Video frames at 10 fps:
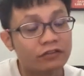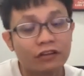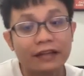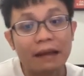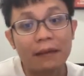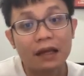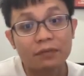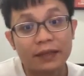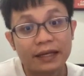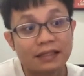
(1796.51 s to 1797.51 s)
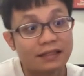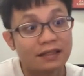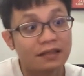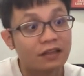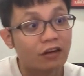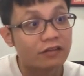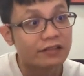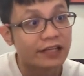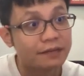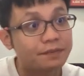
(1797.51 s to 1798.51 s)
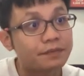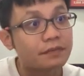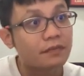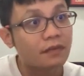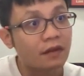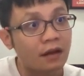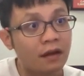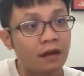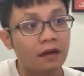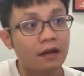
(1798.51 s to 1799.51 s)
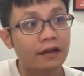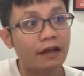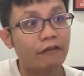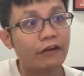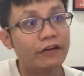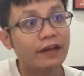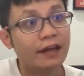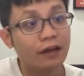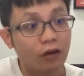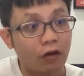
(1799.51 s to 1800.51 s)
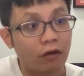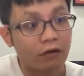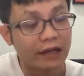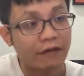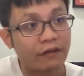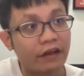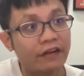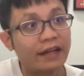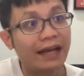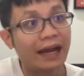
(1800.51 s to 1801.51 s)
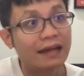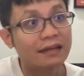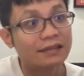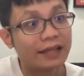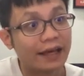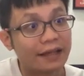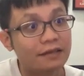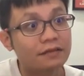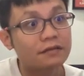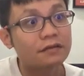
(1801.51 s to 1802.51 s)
So there must be a certain concept that we already know, that we already understand,